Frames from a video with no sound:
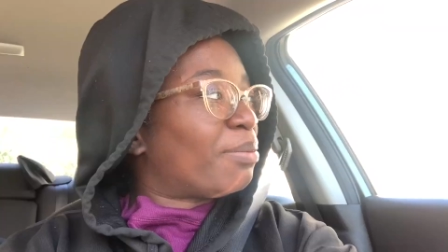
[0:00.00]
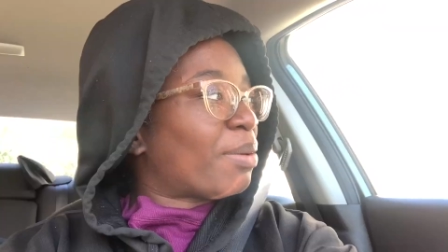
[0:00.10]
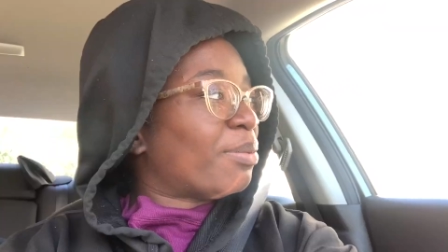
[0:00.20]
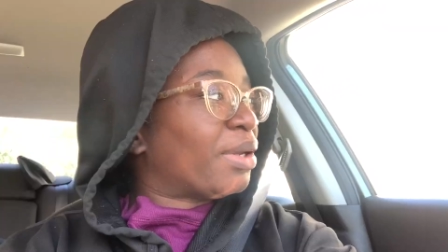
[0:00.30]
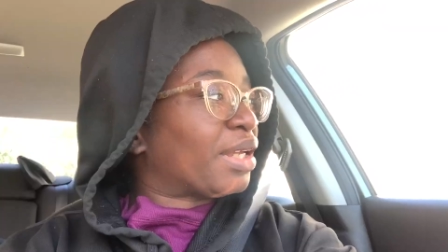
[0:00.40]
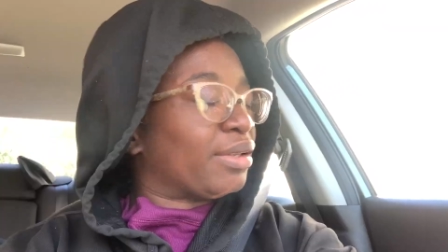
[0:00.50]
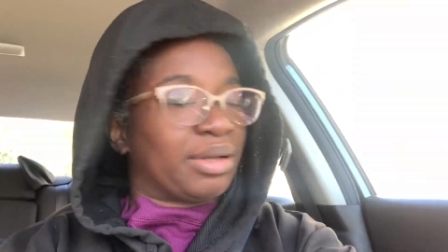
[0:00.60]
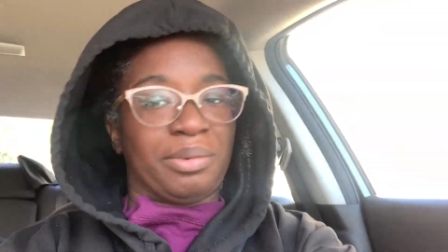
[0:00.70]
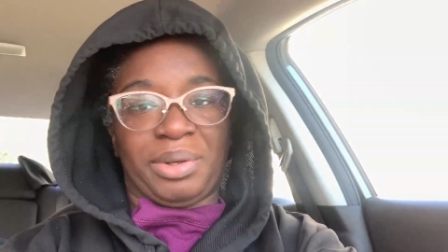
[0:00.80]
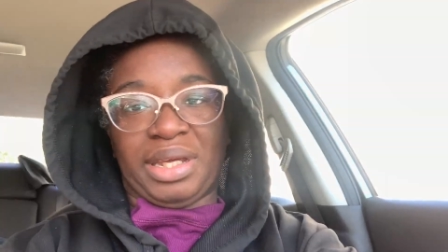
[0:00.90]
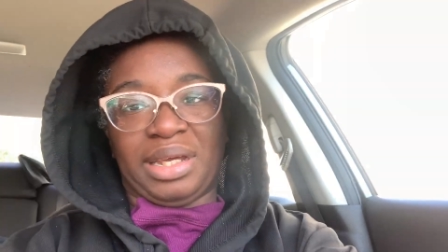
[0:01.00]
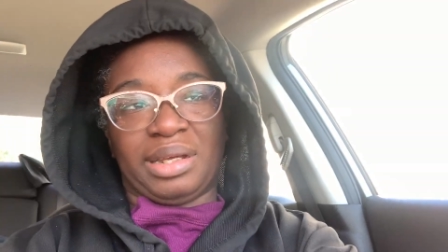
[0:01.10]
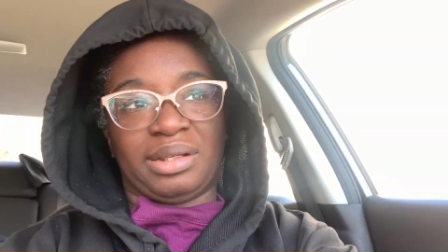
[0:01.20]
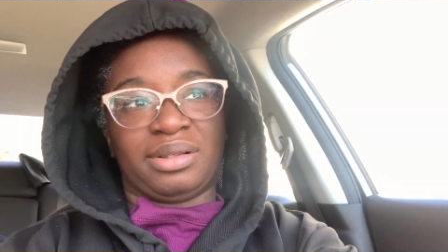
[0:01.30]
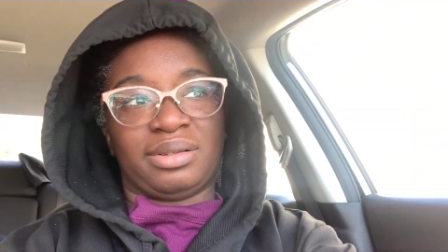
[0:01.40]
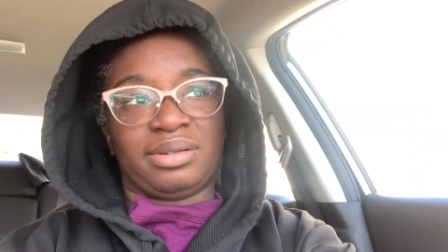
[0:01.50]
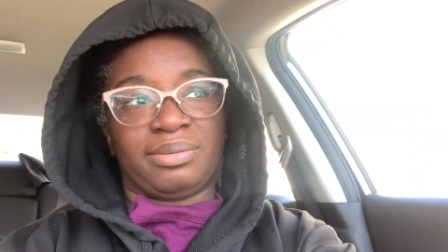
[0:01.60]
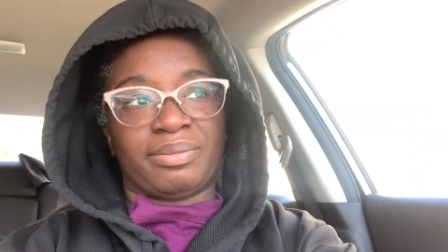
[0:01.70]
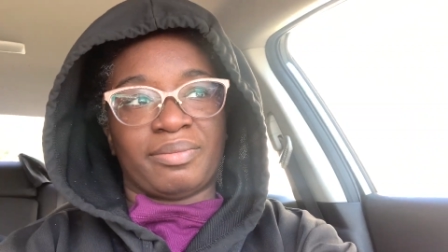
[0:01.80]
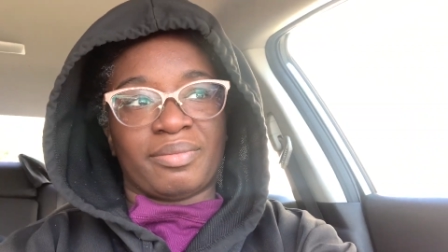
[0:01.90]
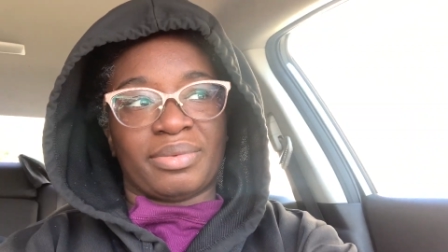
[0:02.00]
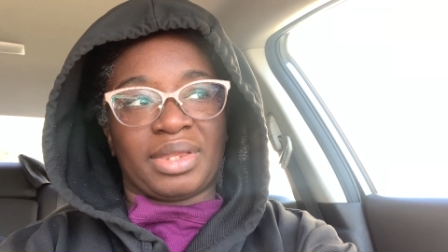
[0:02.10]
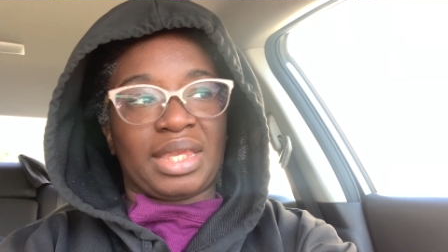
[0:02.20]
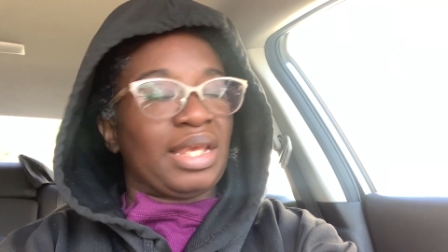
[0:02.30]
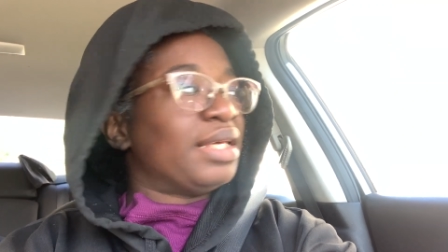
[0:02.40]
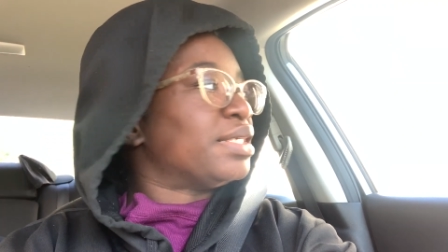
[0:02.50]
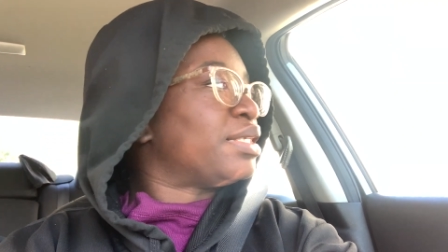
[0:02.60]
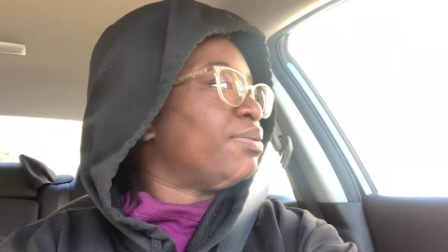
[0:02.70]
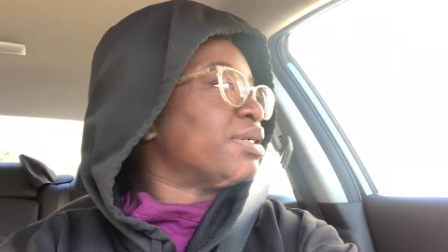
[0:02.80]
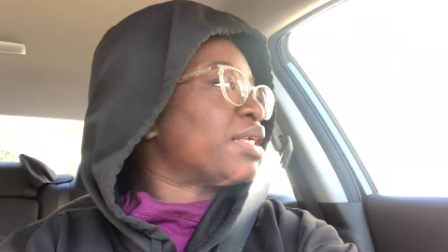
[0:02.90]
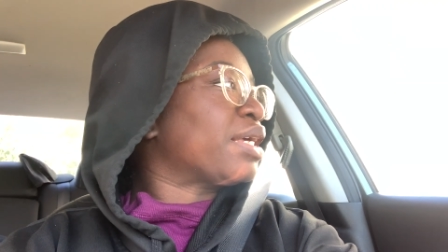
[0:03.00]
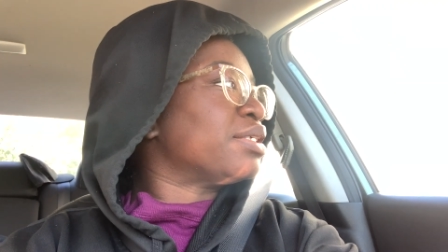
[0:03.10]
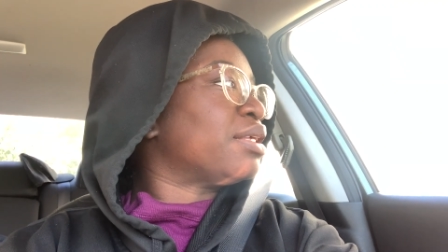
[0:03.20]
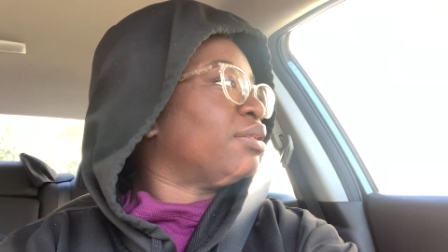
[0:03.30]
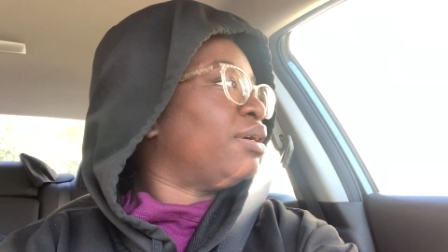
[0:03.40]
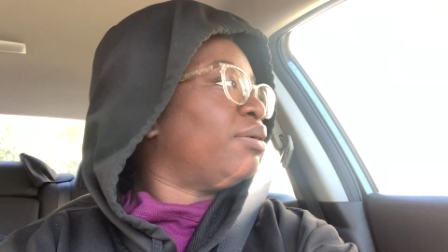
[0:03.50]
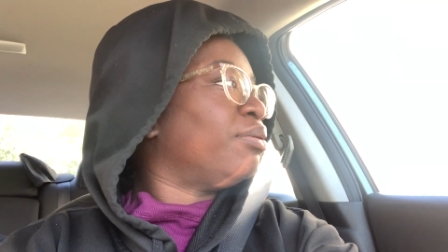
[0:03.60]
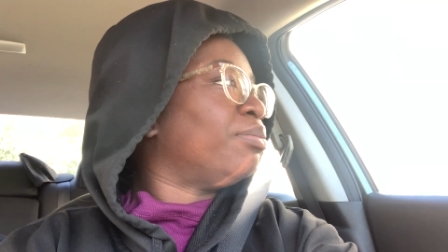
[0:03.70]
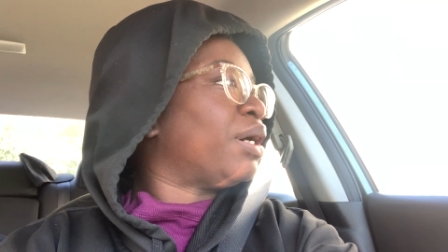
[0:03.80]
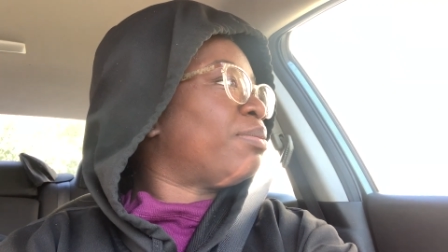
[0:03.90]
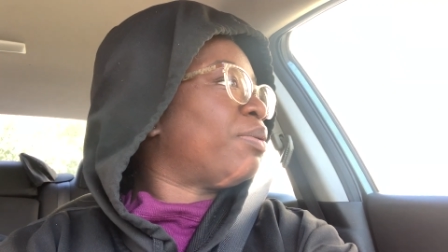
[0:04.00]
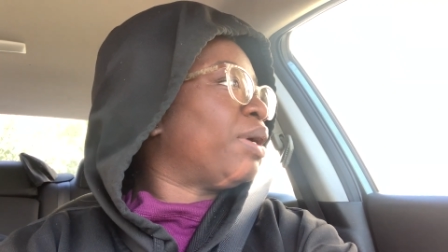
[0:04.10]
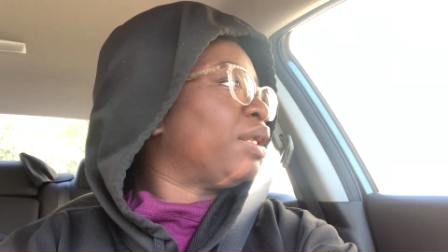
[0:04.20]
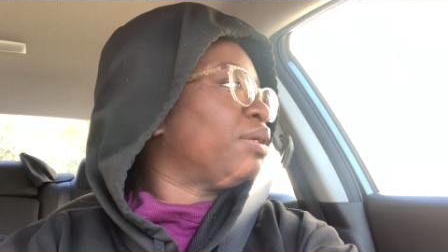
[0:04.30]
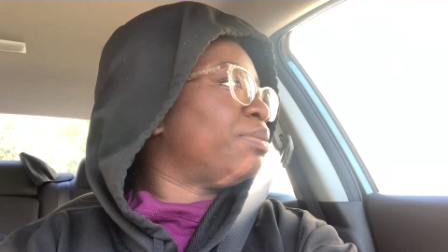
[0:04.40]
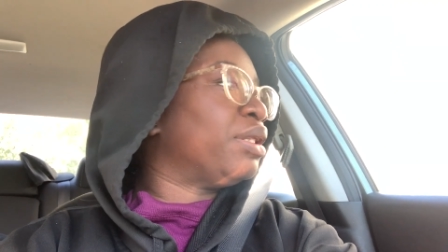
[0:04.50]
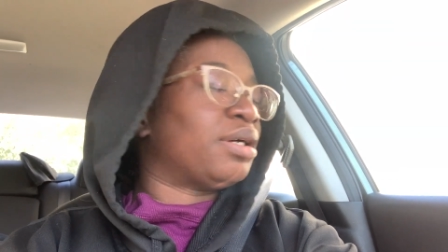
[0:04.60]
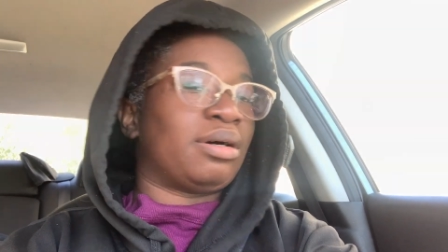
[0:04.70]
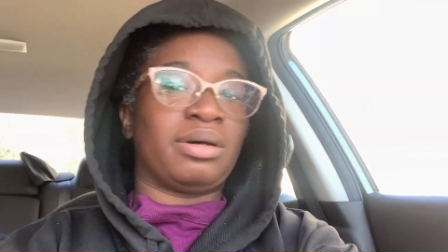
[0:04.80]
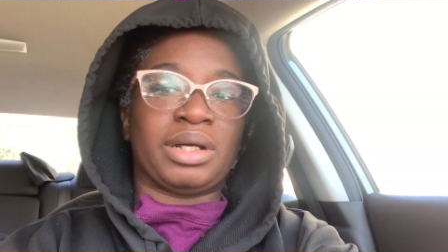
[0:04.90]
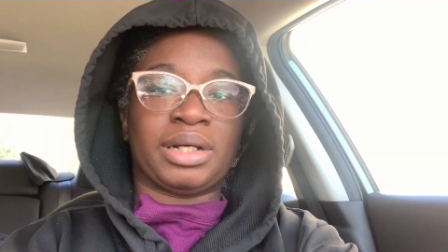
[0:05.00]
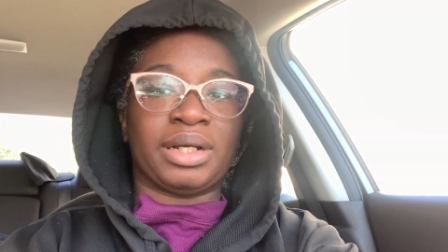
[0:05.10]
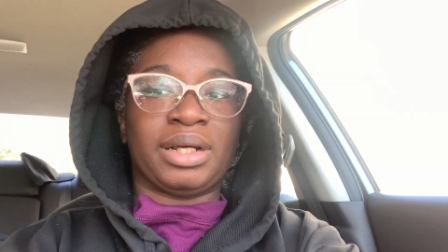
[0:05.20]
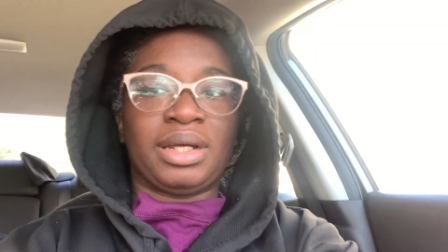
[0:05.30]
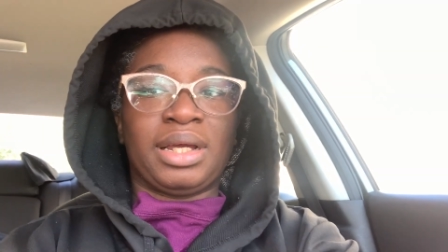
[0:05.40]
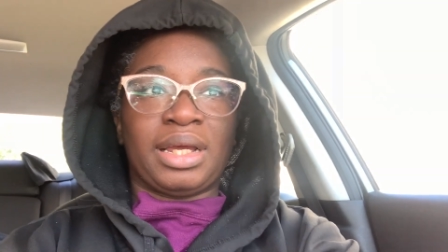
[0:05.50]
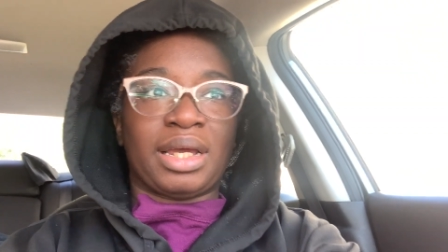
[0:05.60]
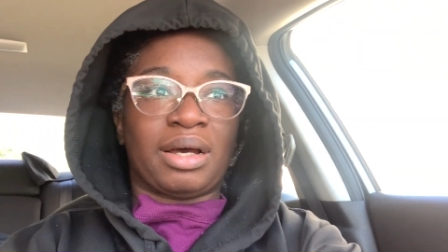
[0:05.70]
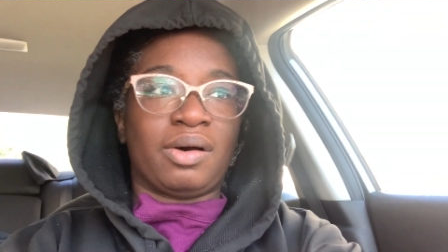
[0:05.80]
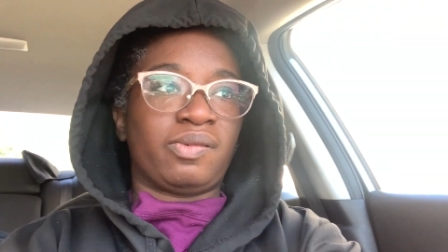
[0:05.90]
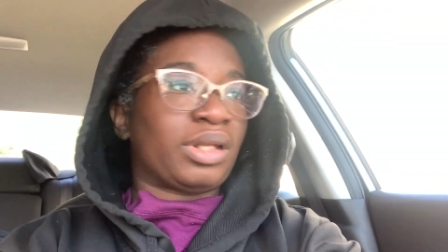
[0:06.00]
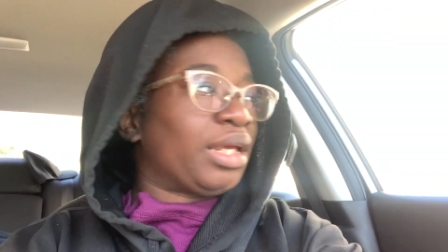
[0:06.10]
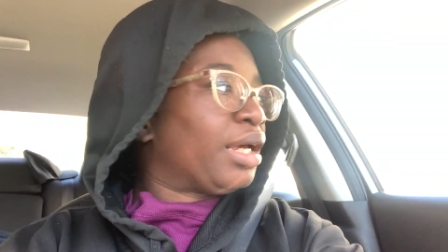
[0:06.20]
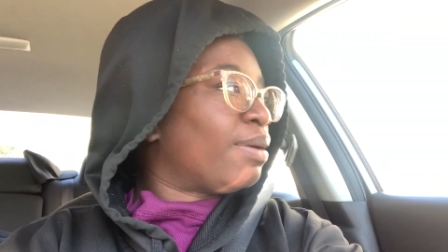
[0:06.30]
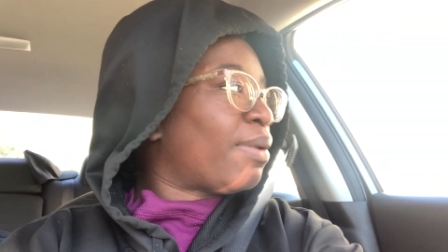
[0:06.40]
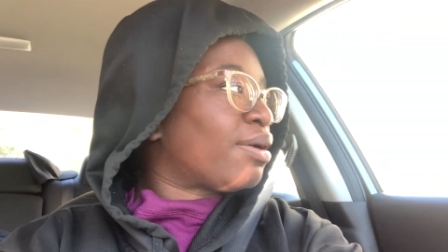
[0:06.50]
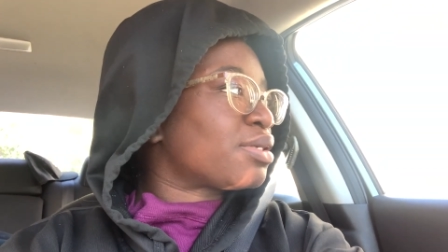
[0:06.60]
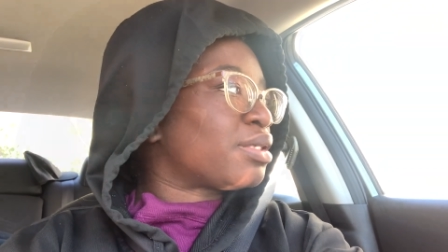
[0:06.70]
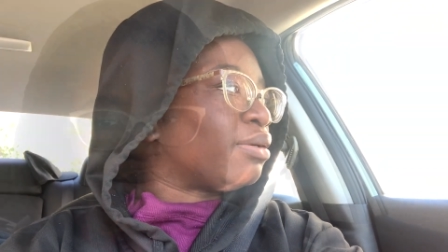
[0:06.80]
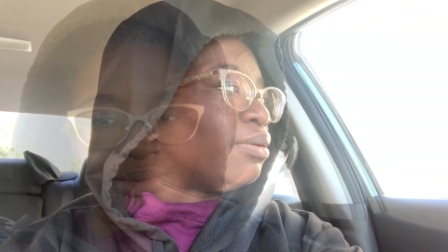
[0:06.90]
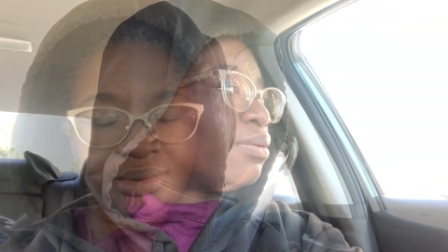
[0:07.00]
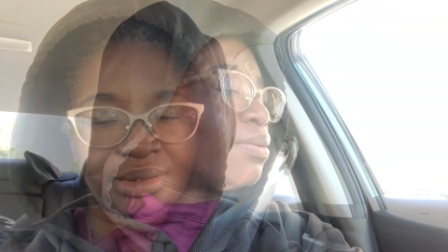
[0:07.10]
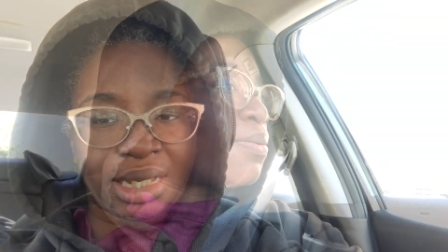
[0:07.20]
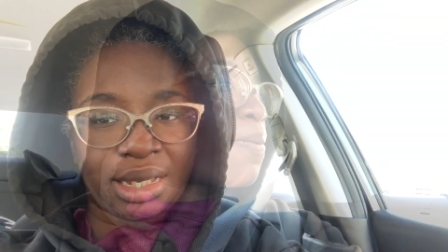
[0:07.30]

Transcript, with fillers: probably about to have to go in and see what's taking so long. But I'm going to wait a little bit longer. And hopefully he come out soon.